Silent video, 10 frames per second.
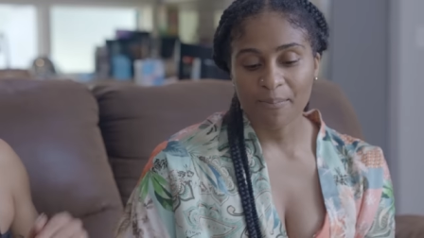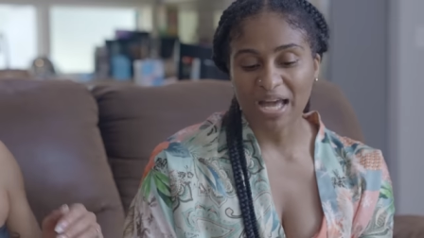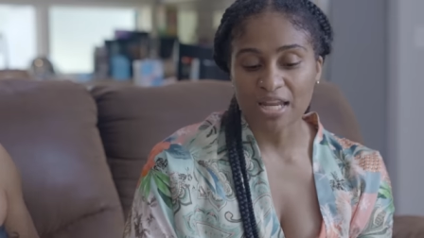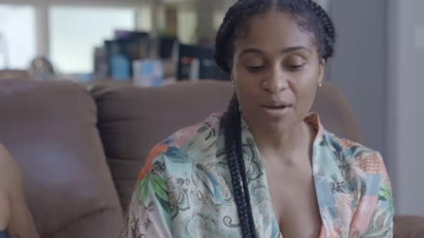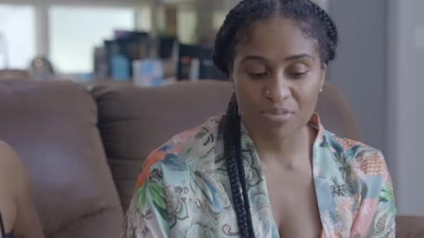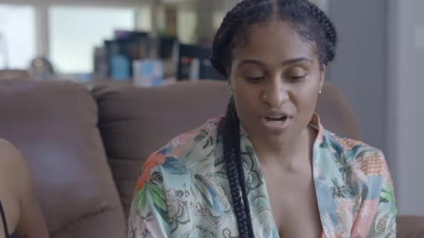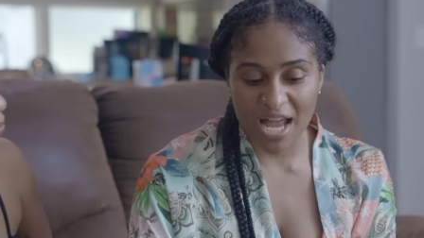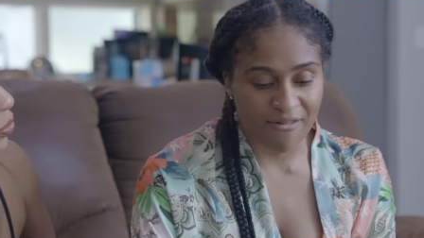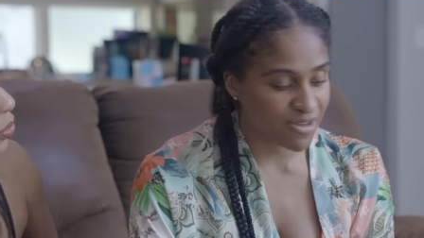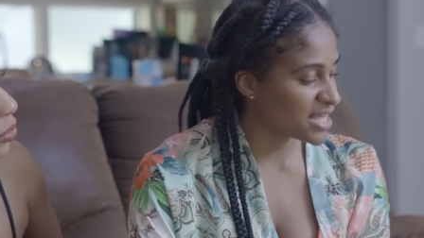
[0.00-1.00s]
my number.
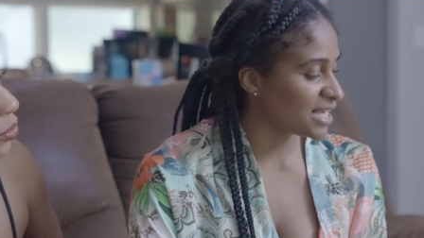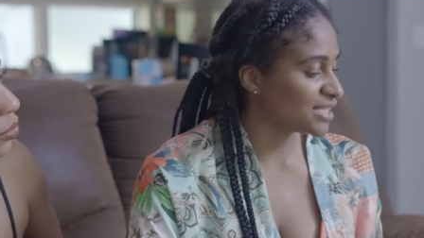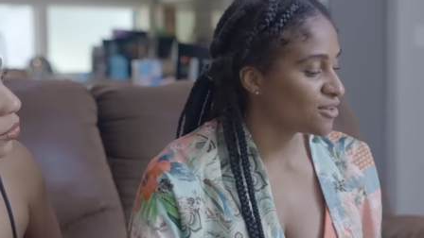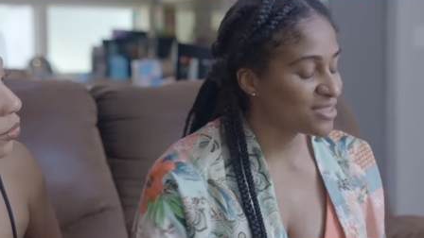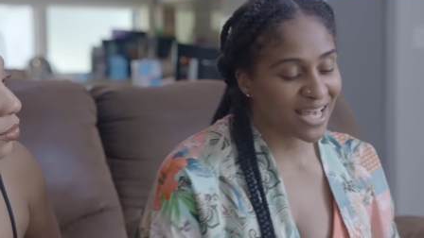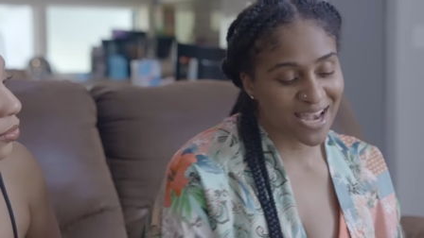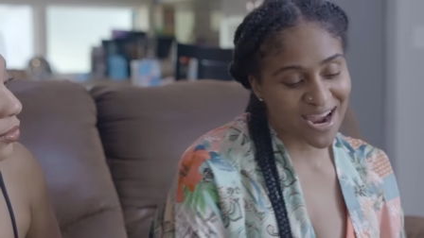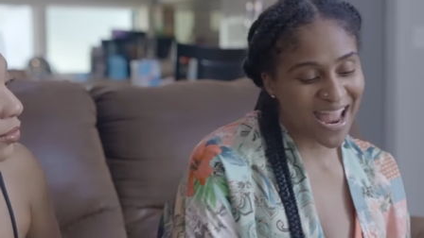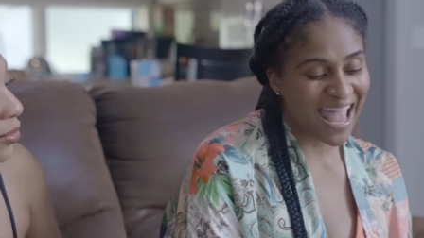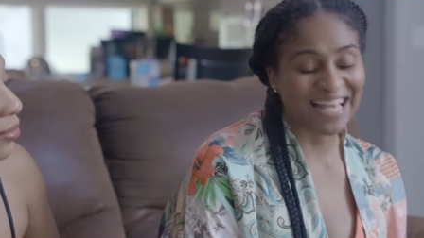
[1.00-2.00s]
Everything's on
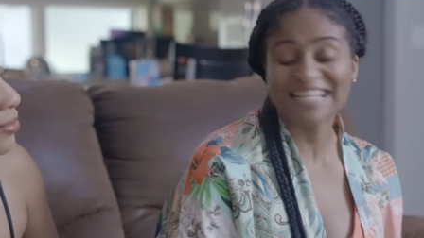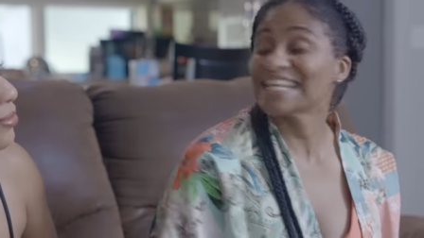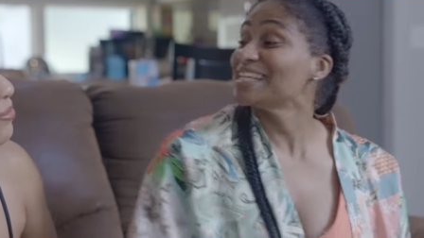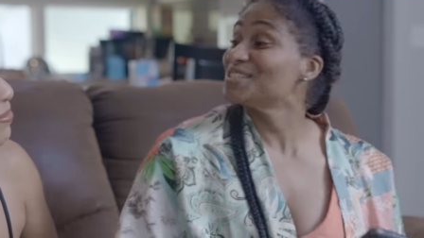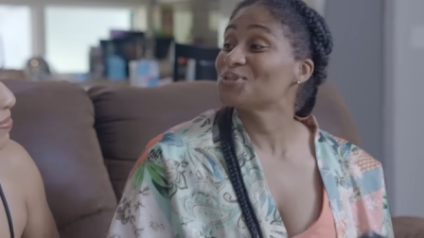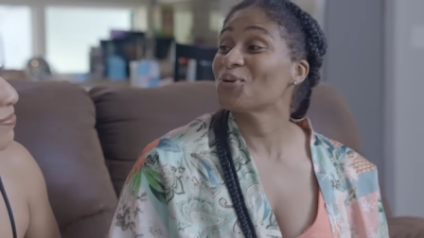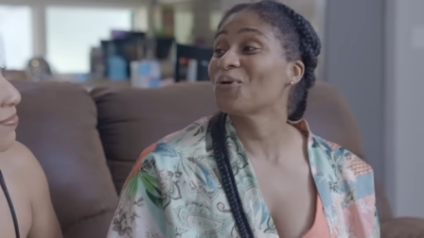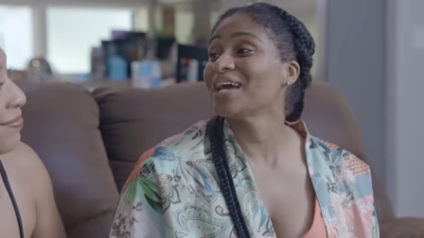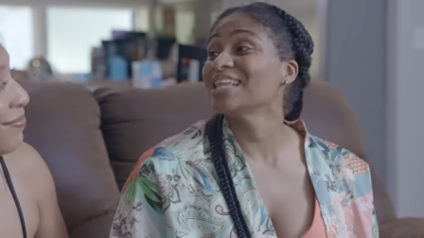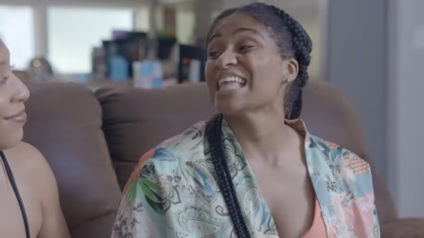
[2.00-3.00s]
there. And
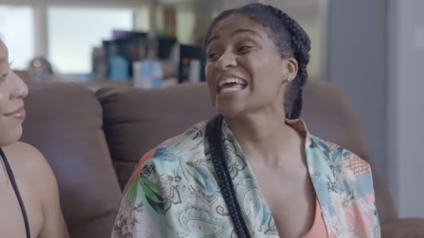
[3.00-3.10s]
enjoy.